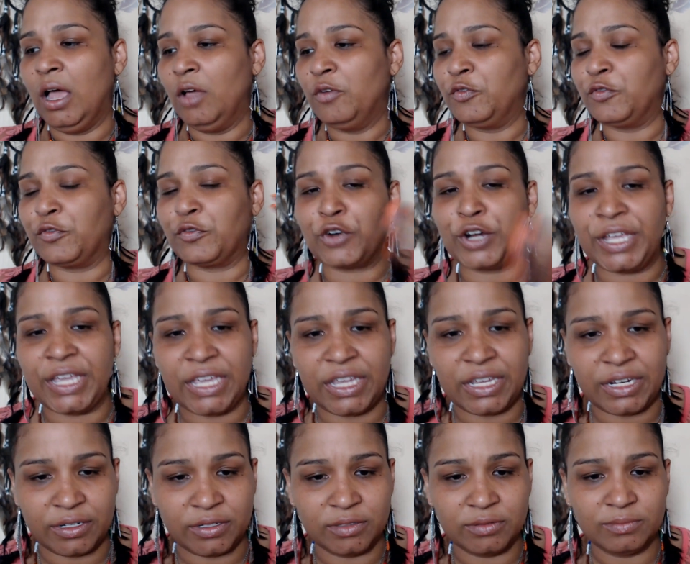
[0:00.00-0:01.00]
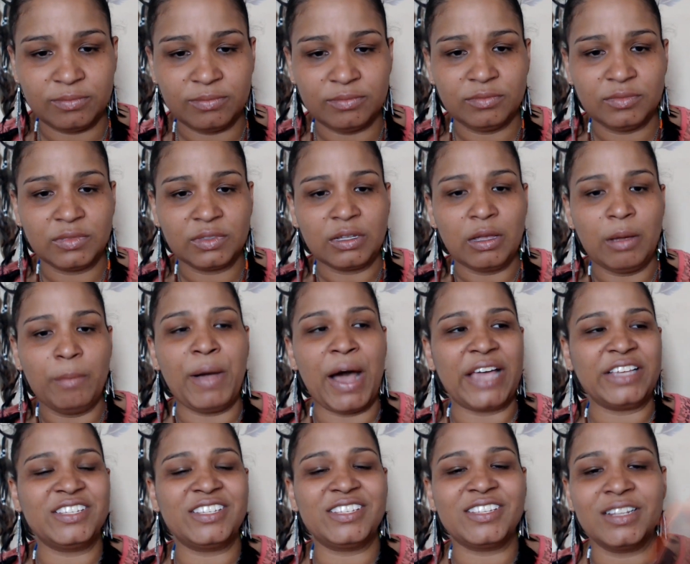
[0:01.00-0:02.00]
freed by
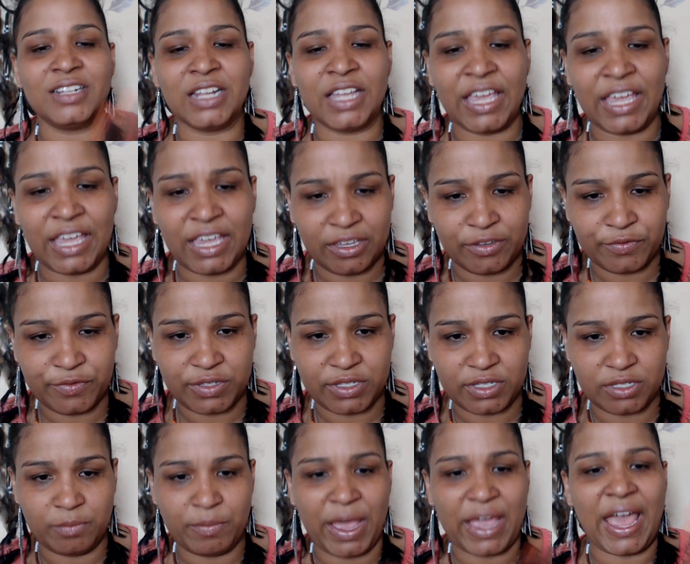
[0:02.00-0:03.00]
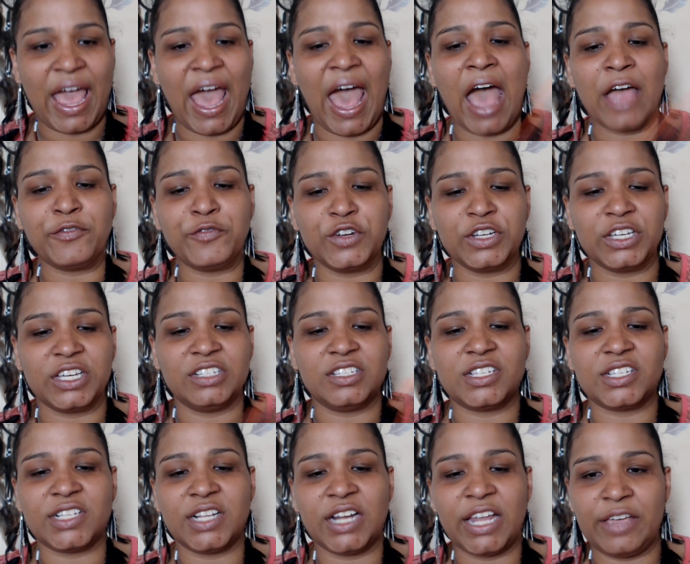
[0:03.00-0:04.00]
slaves, by African
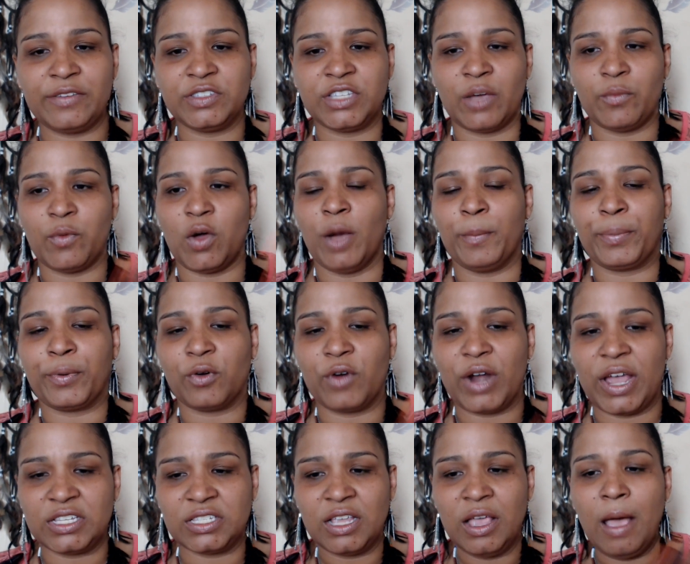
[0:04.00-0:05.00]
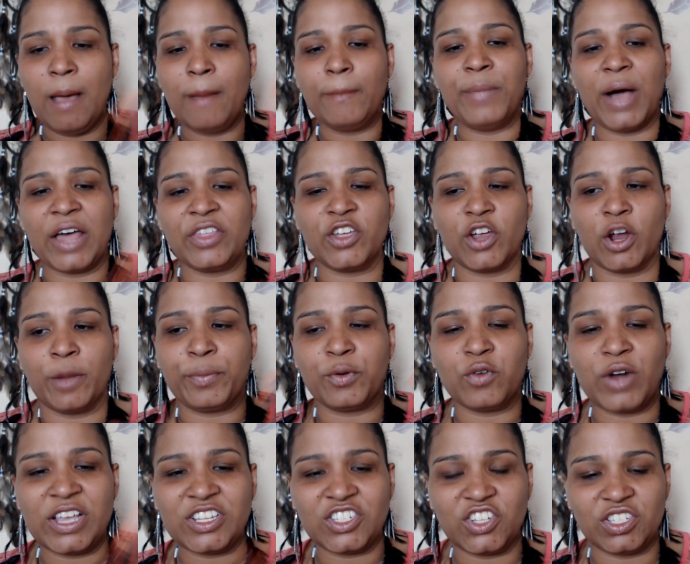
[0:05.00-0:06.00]
slaves that were oppressed by their
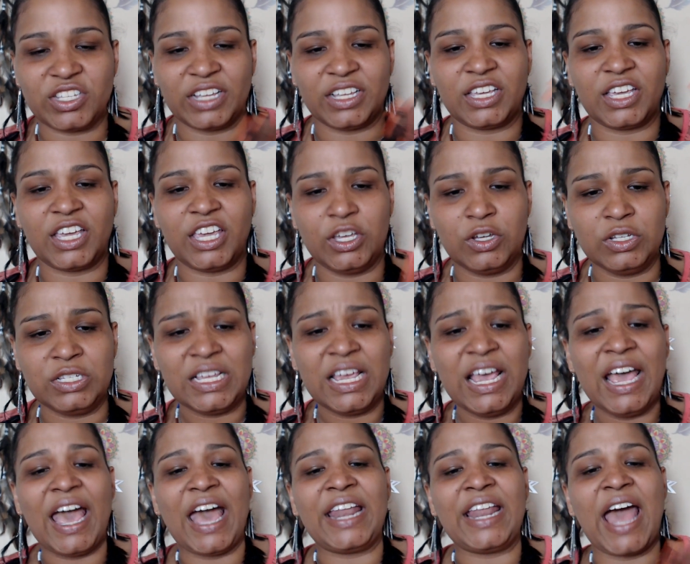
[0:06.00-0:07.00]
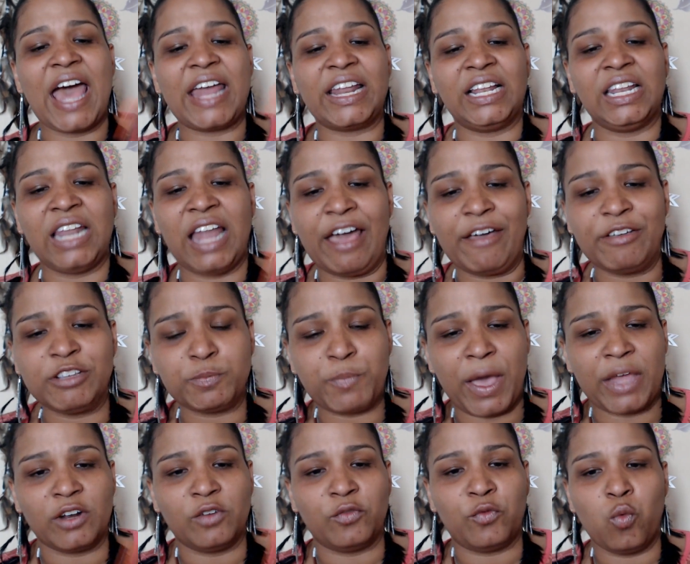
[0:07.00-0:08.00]
oppressors and killed and had a
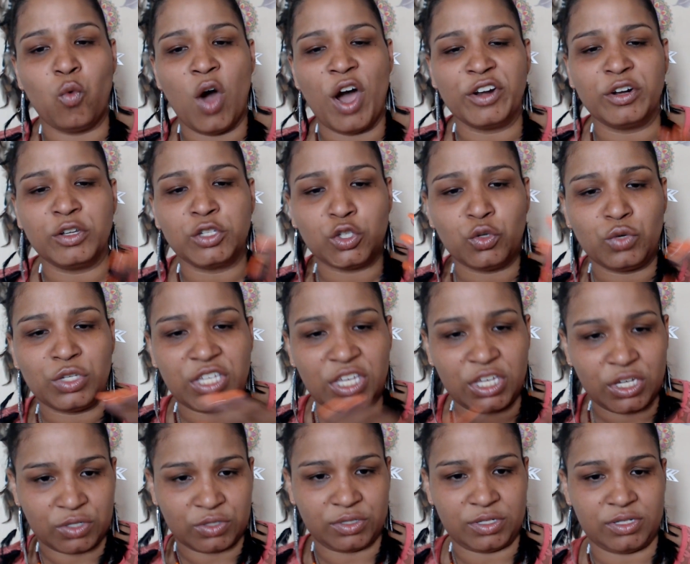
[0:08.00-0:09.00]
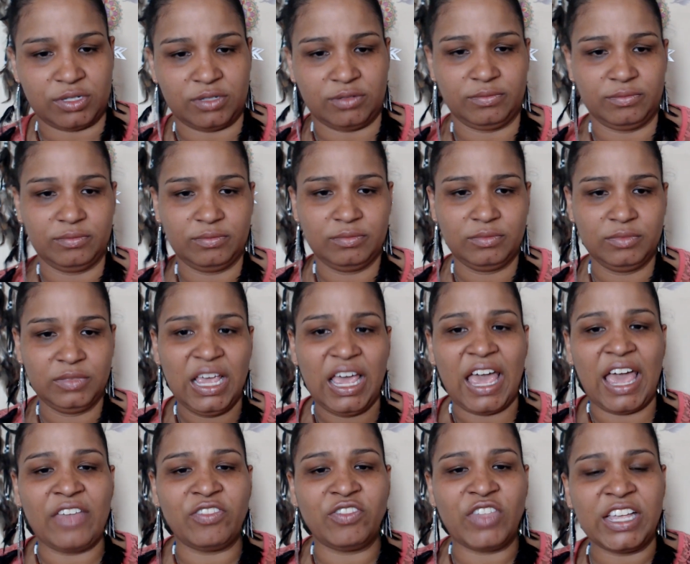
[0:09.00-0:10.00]
lifespan of 1 or 2 years.
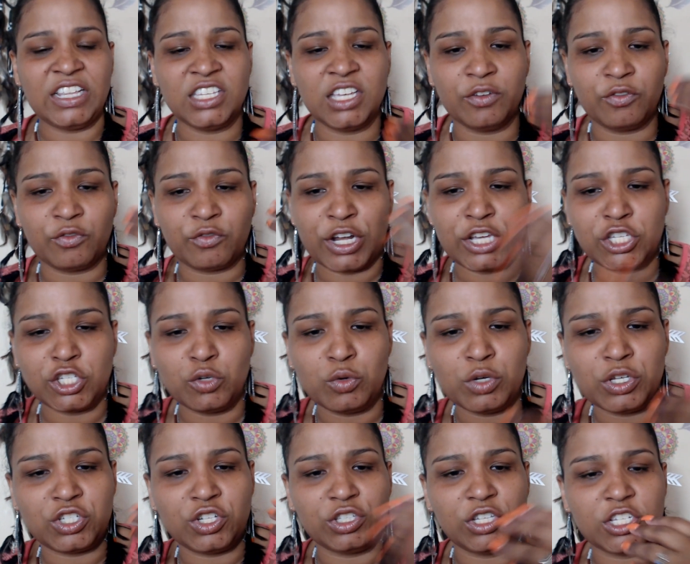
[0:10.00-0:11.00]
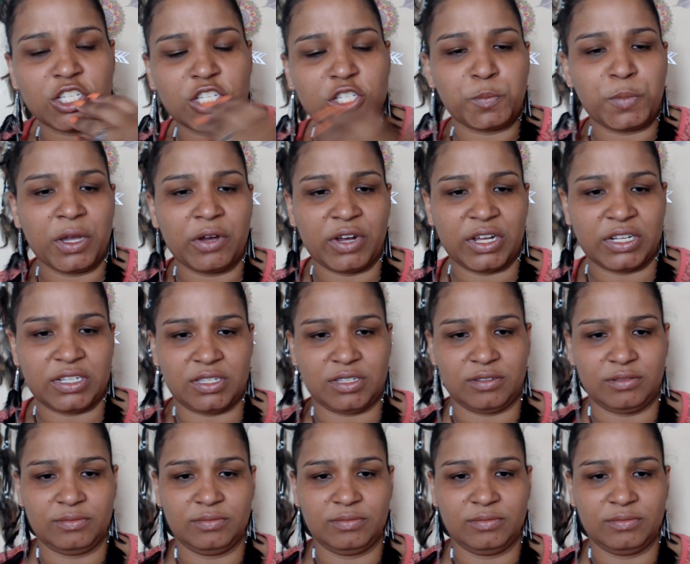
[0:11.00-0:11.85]
And they did rituals to the spirits